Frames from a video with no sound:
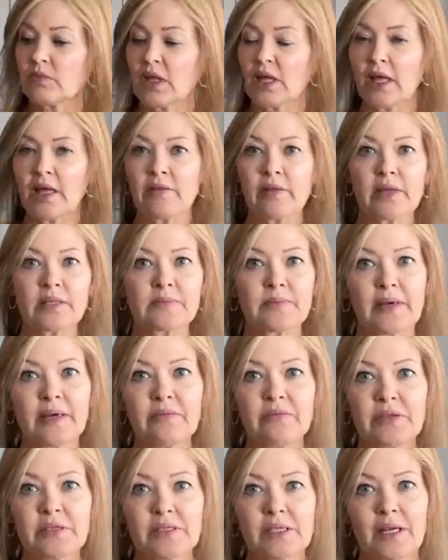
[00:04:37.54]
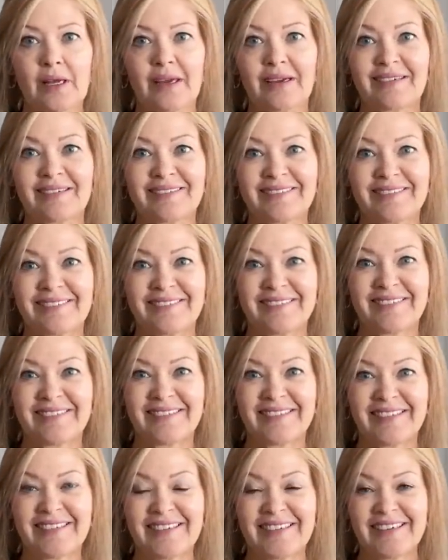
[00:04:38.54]
And that's my outfit today.
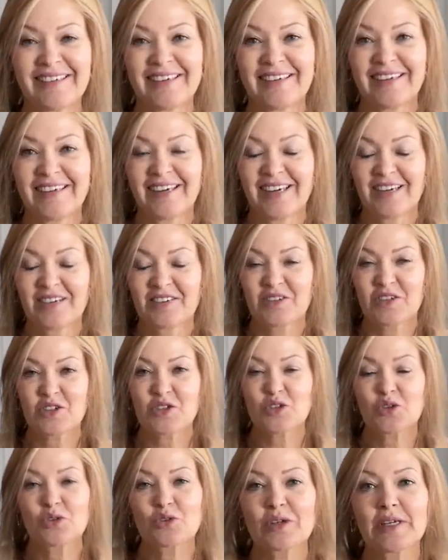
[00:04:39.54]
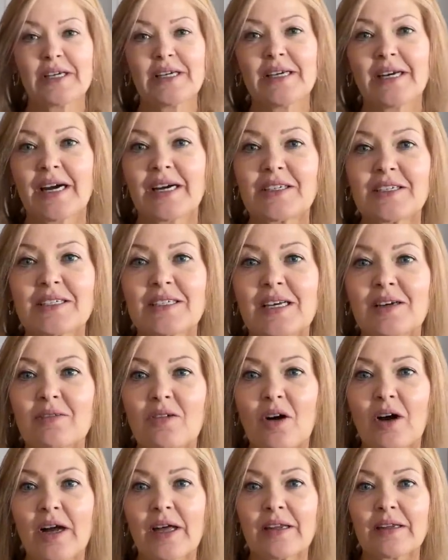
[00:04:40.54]
For jewelry, I just have
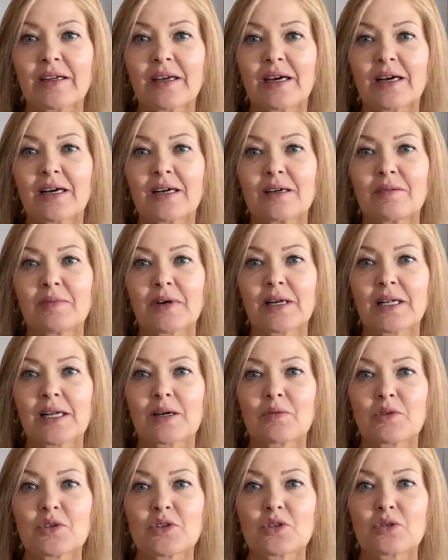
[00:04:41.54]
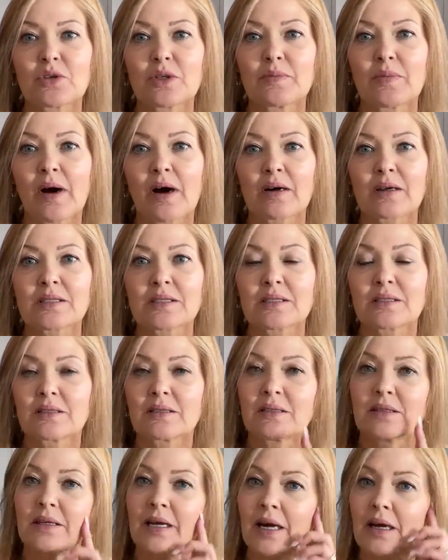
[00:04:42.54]
on um, a Glamour jewelry box
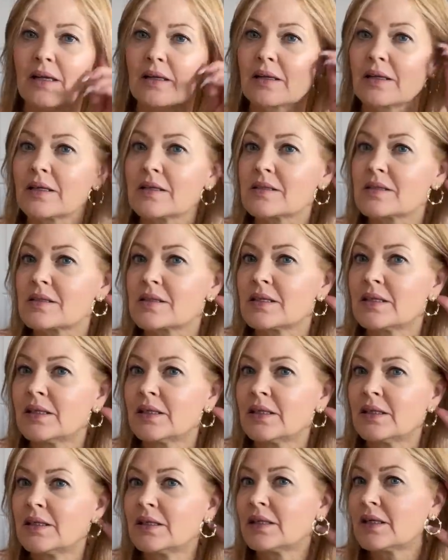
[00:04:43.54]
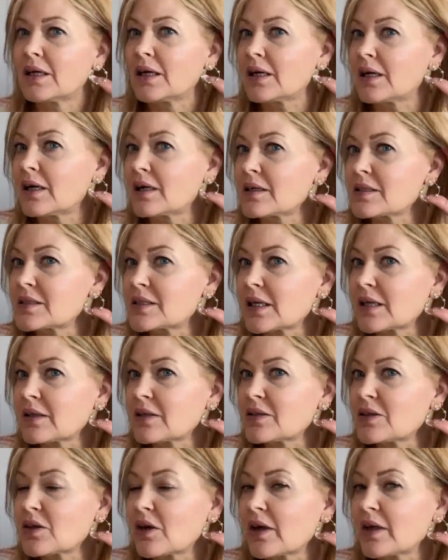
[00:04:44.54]
necklace, uh, Stella
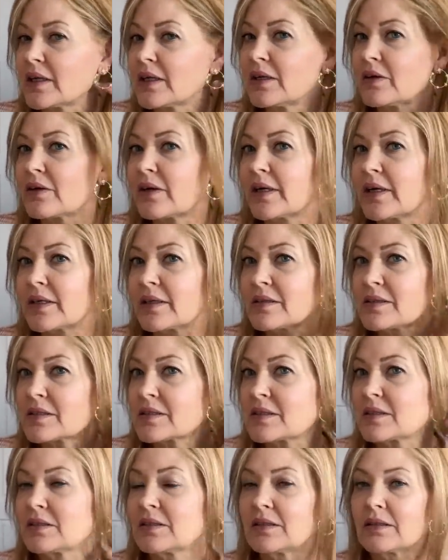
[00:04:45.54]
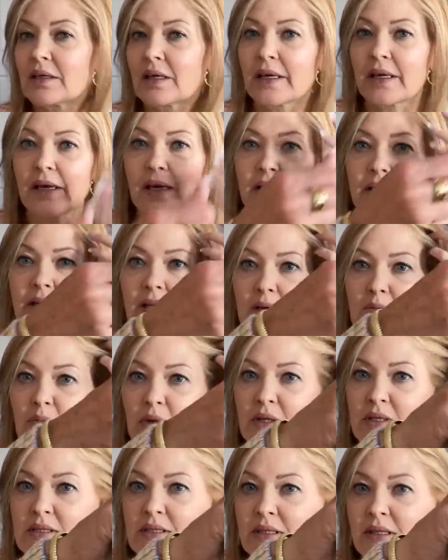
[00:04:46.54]
and Dot earrings, and a
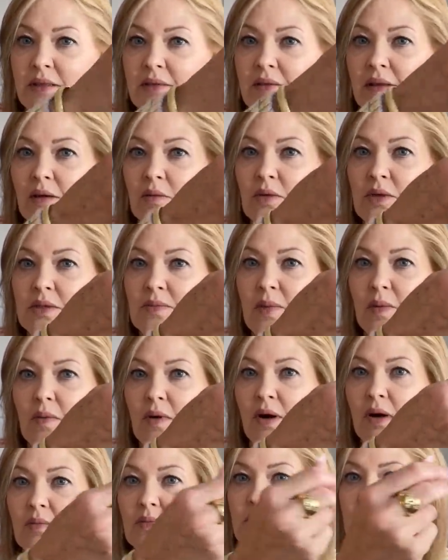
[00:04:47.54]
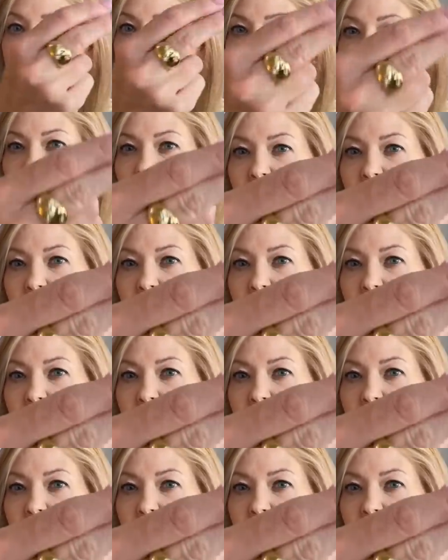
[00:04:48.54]
bracelet that was my mom's.